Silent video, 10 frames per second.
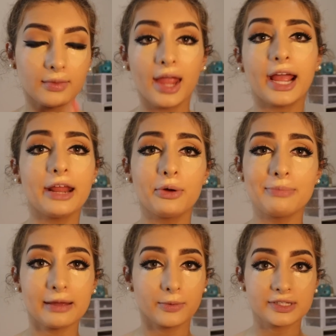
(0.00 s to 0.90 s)
Again, it would
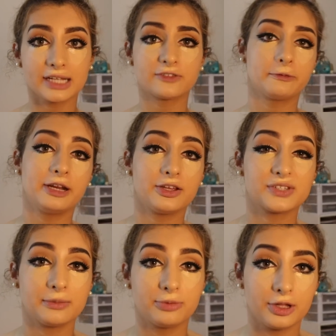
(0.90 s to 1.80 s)
make more sense for me to
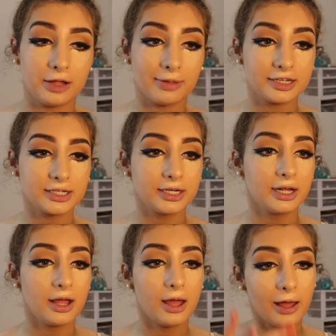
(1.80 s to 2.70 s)
use a beauty blender,
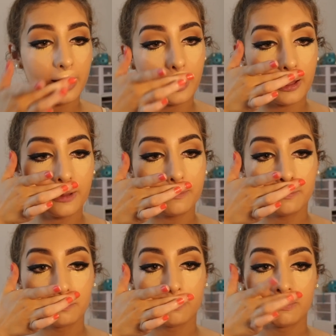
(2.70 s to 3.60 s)

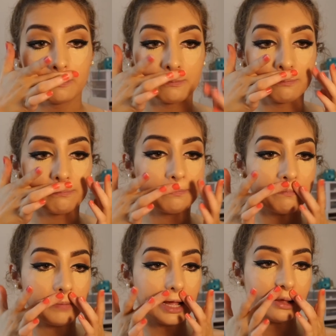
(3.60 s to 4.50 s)

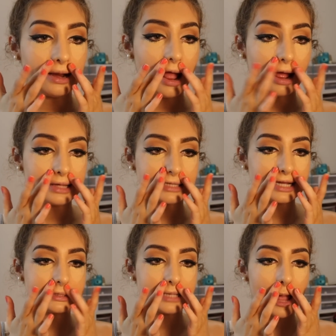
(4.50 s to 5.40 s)
but as
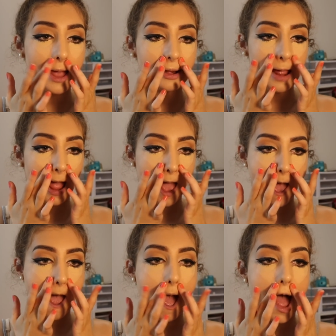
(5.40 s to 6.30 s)
I said,
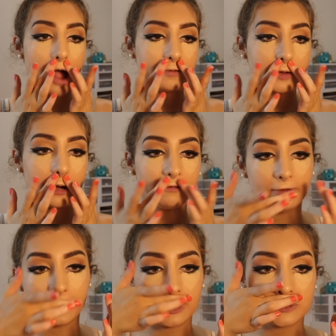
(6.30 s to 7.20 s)
I've gotten
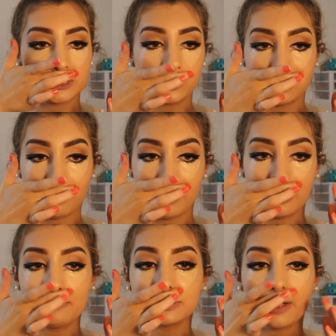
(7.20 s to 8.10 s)
very used to doing my
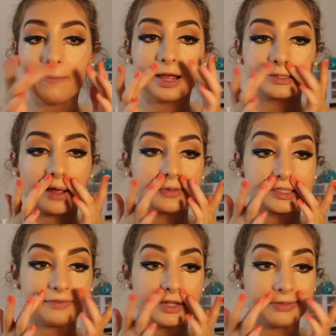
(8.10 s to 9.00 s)
makeup this way because I
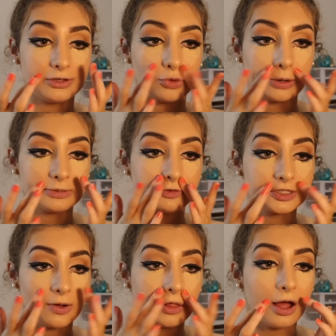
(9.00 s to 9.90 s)
was living in the dorms for
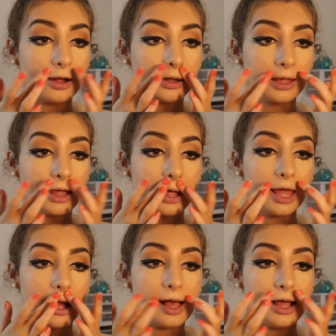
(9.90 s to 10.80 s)
so long,
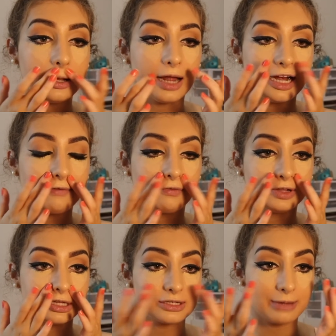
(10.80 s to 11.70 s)
and I never
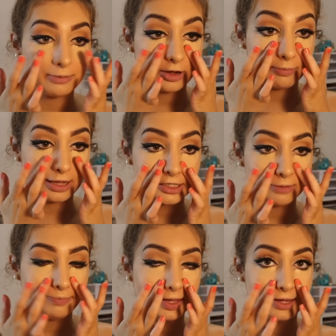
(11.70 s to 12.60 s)
really used my beauty
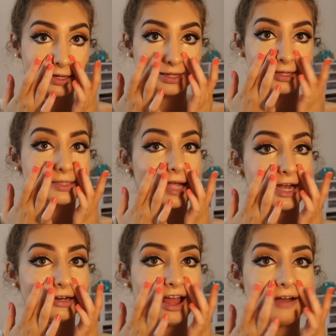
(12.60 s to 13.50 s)
blender because I
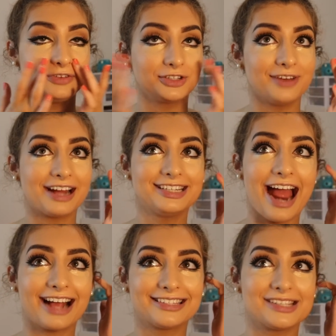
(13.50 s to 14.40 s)
didn't have direct
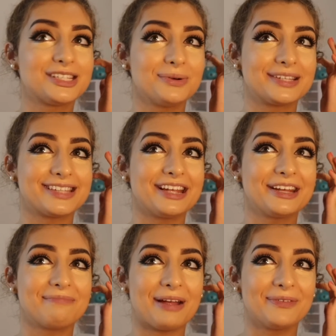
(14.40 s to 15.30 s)
access to a sink
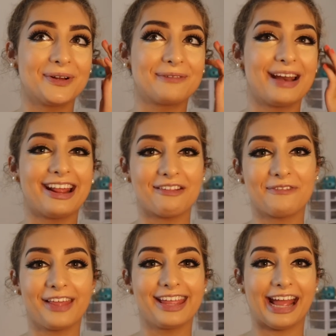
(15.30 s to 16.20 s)
in my room and I didn't
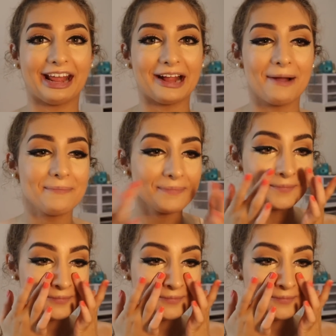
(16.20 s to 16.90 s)
feel like getting up.